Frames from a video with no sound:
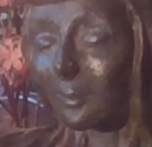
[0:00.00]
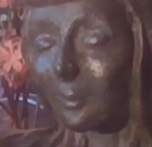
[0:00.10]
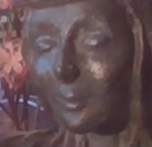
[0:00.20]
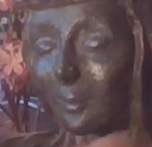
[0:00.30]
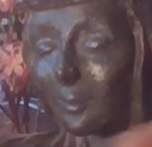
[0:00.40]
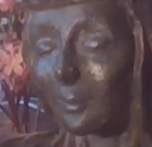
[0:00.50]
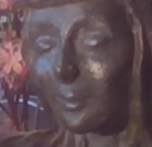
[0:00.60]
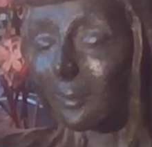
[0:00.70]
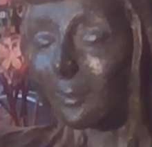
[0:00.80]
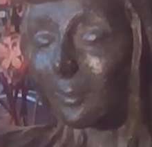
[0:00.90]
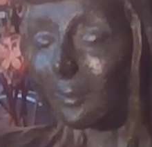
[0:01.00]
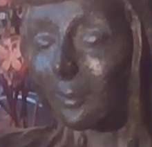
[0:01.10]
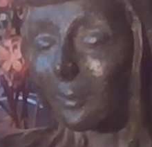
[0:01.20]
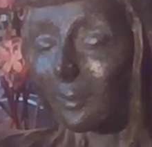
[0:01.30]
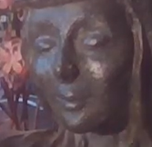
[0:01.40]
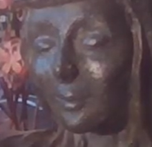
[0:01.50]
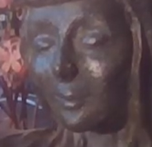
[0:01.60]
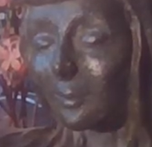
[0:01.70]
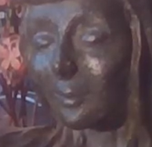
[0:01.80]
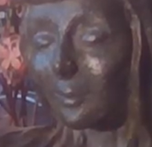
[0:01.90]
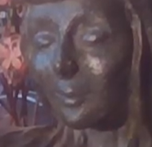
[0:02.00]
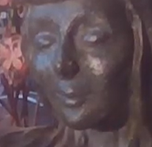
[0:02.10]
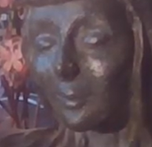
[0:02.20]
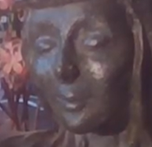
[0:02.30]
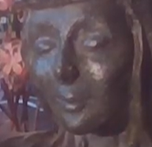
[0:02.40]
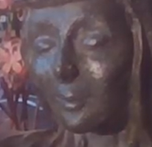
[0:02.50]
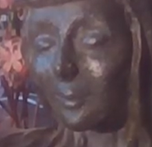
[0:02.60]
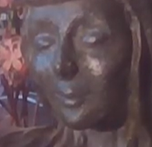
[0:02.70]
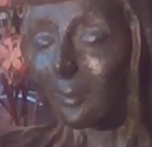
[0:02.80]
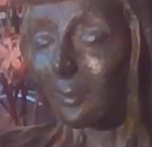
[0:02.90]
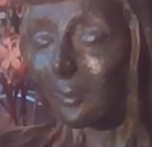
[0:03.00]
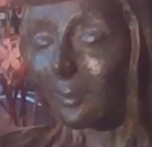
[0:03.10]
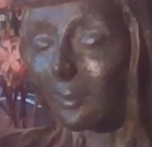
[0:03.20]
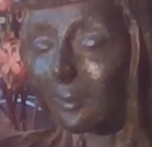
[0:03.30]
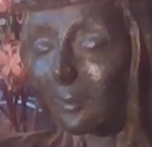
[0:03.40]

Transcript: [no speech]